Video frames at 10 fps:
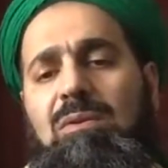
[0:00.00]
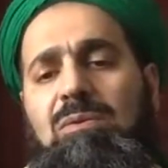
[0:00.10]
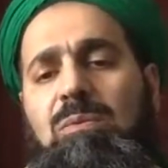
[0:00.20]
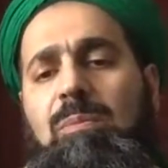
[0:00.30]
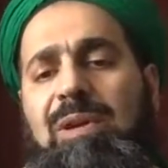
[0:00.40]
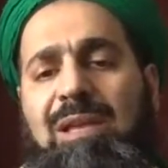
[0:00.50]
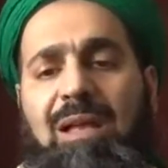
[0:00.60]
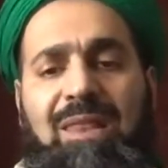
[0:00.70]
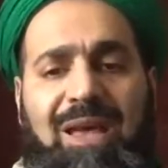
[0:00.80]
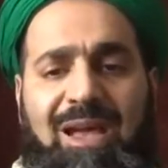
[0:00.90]
to bring
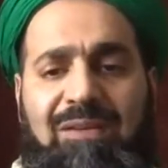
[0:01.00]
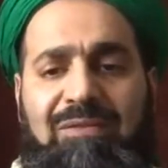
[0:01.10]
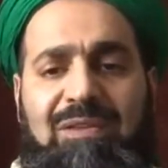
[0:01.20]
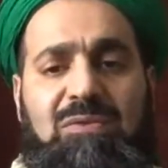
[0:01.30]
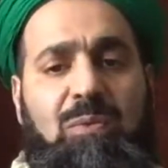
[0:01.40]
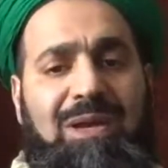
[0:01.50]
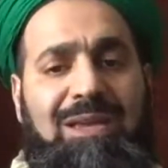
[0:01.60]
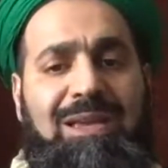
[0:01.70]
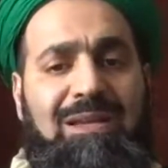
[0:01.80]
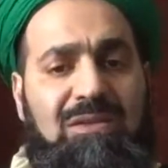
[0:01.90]
alive his
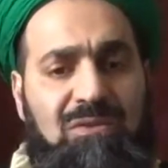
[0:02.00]
way and his